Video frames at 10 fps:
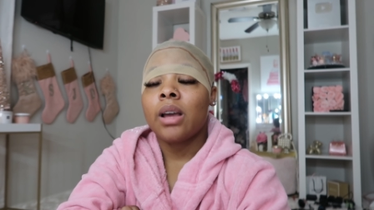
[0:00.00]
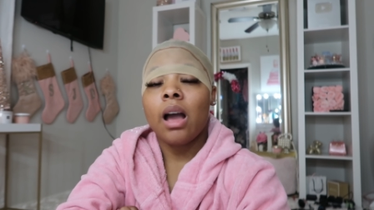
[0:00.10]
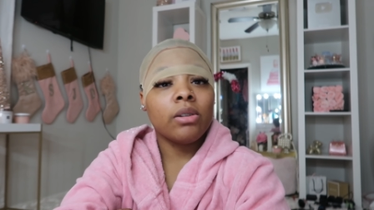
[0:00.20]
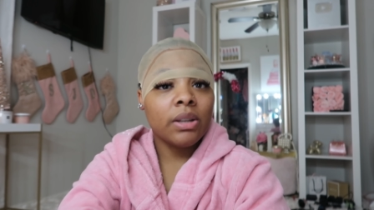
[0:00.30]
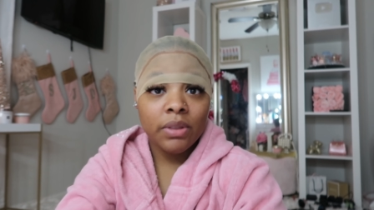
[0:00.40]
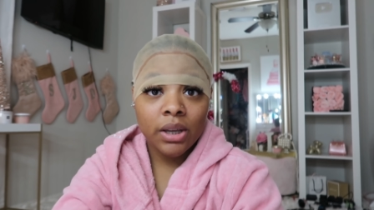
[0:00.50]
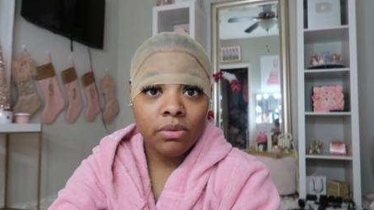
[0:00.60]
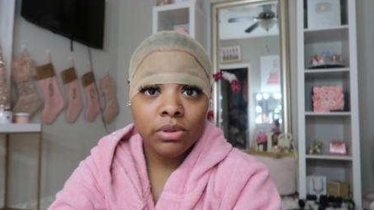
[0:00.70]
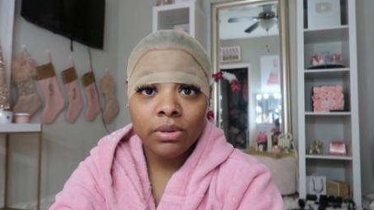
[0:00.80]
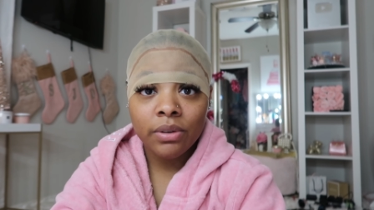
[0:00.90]
I don't even think it
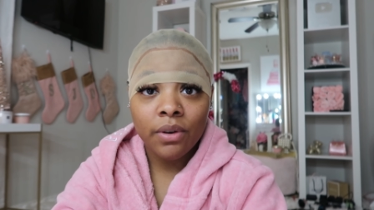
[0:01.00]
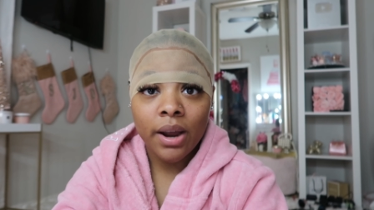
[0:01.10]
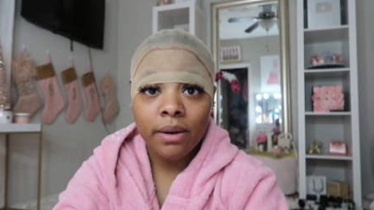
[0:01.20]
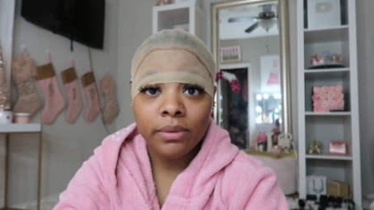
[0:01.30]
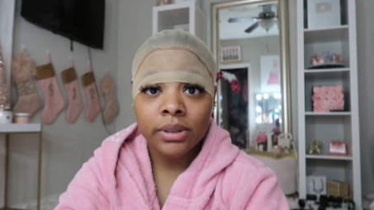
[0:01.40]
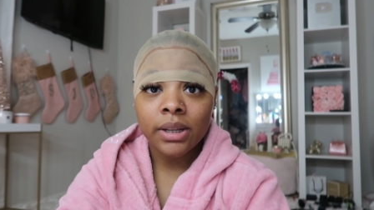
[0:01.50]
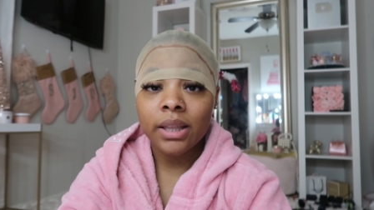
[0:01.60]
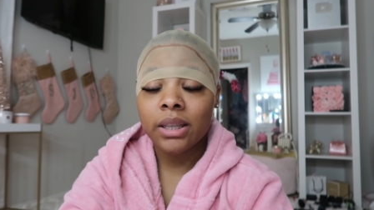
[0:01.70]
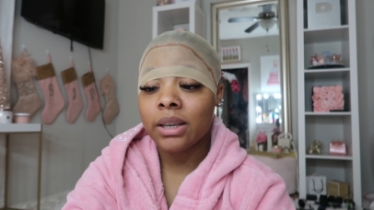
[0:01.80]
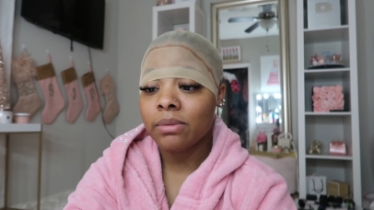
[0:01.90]
was 24 hours. I
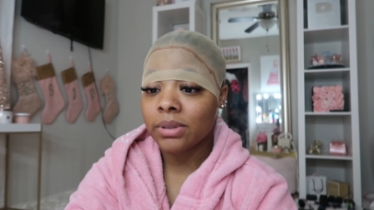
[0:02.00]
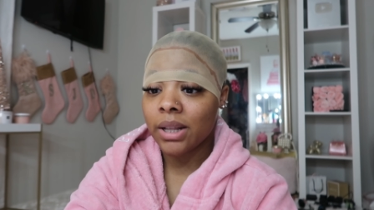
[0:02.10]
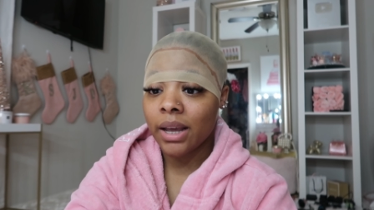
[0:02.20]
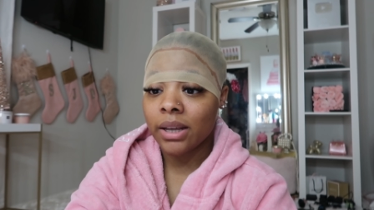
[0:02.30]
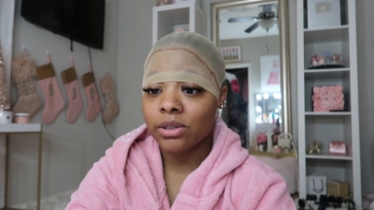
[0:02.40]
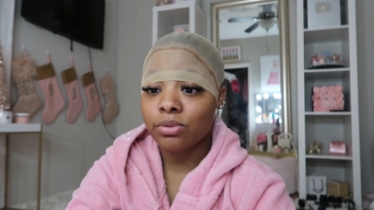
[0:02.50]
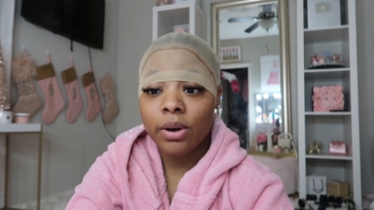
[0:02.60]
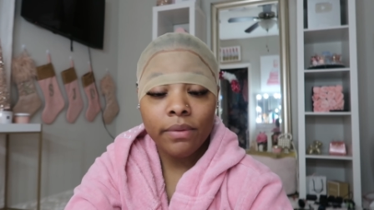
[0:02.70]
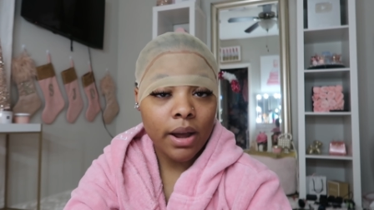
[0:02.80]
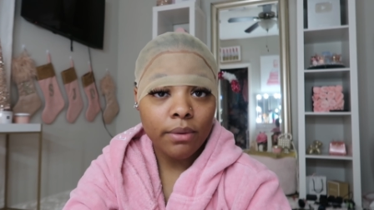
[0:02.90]
think it was like
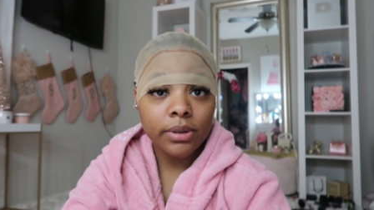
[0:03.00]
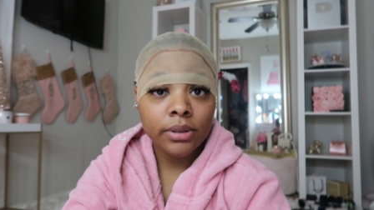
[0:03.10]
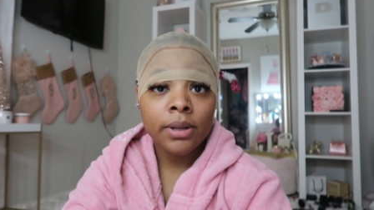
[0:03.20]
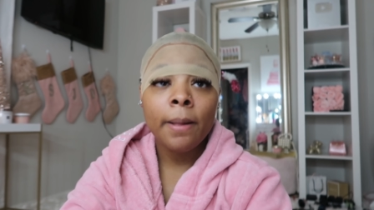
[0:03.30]
12 hours.